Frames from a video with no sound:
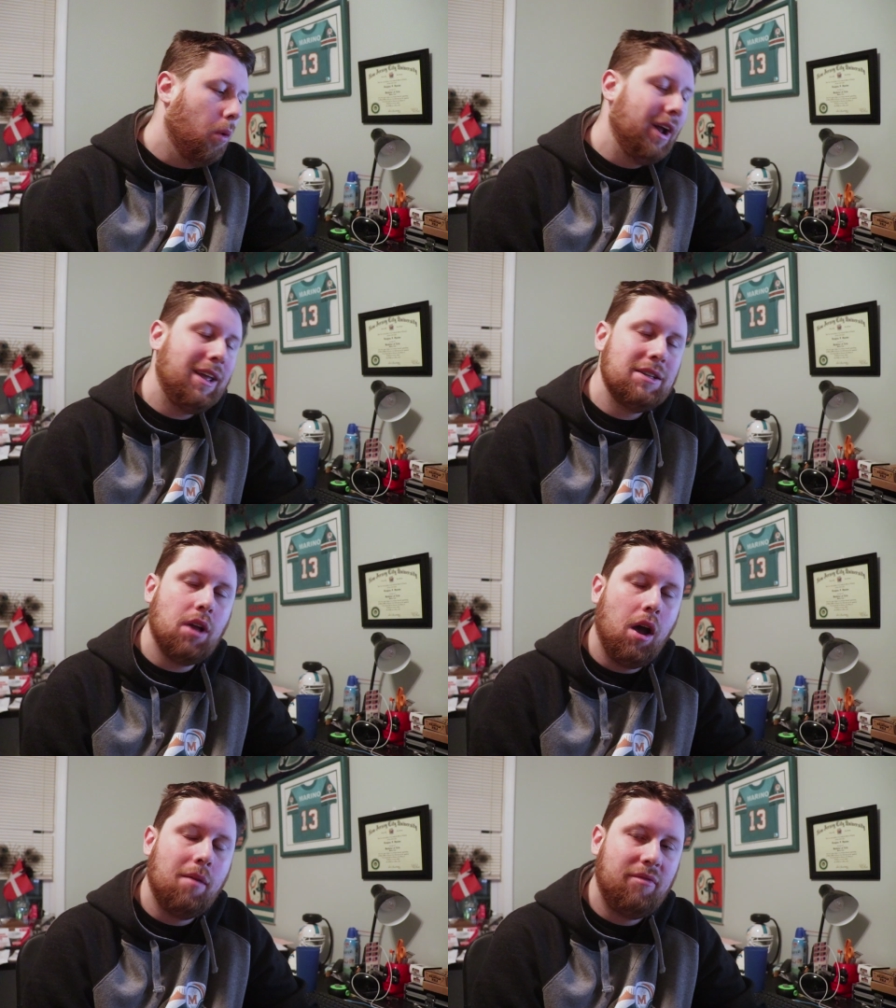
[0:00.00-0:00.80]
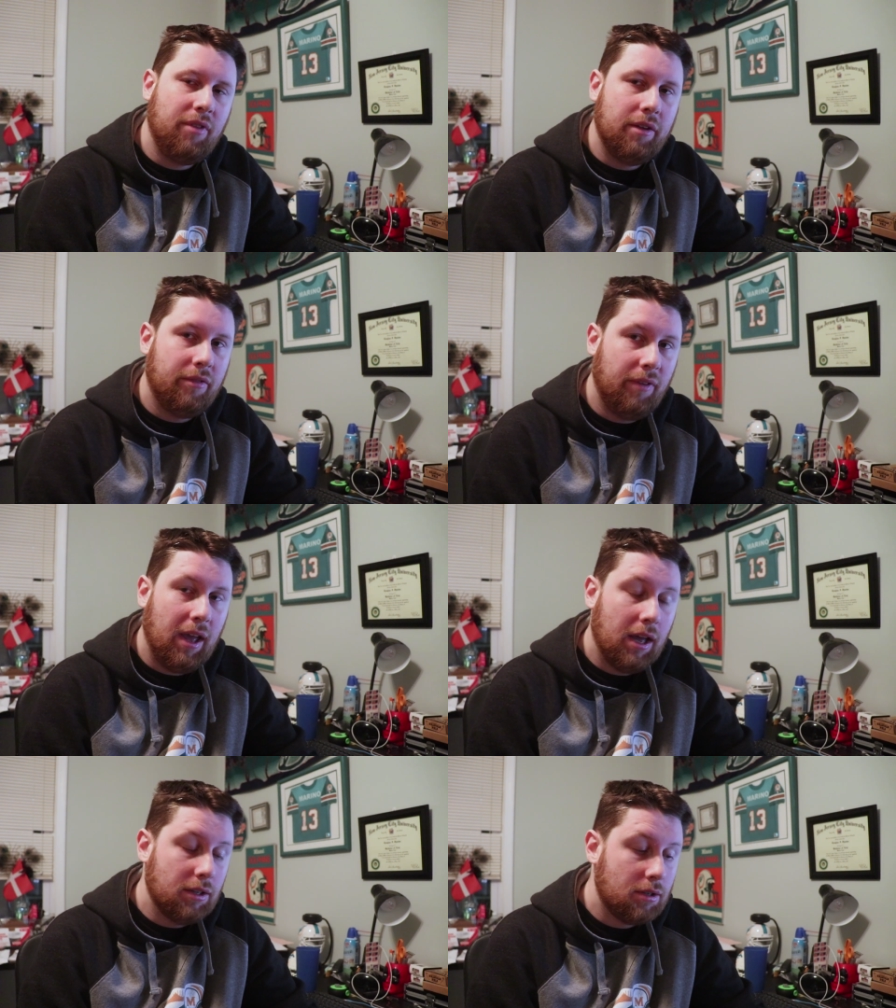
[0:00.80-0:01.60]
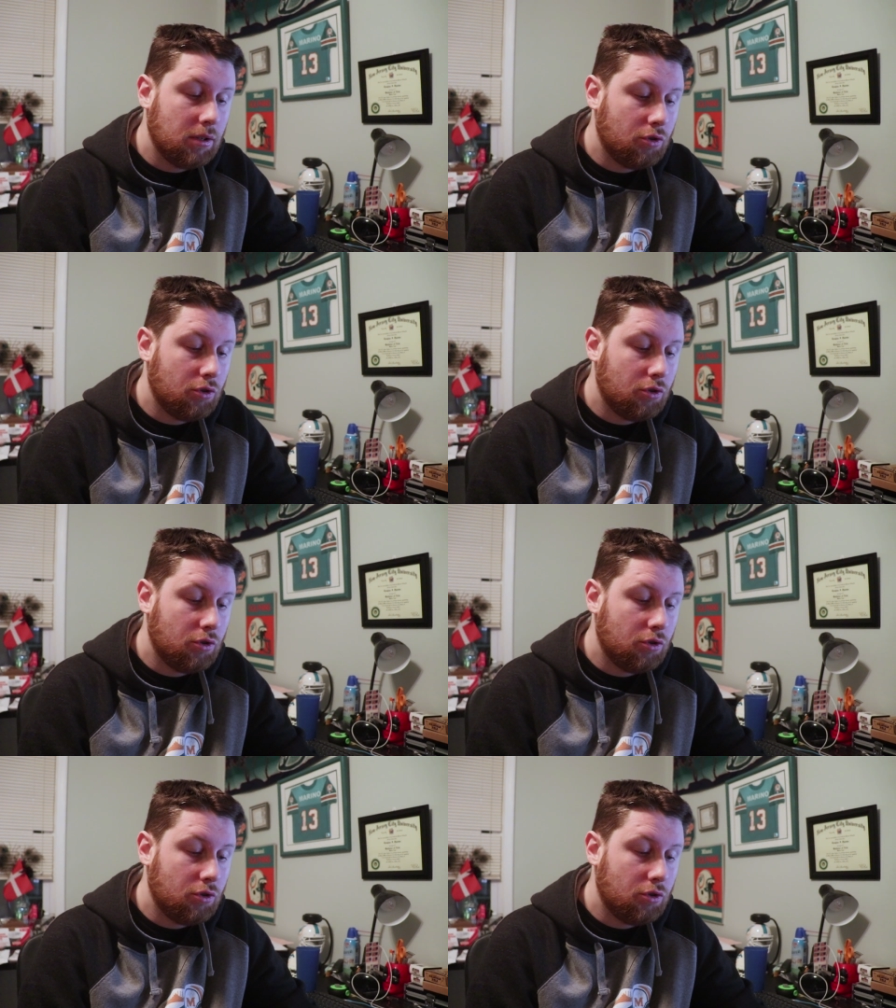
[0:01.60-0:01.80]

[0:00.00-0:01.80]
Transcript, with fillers: What is up, Fin fans?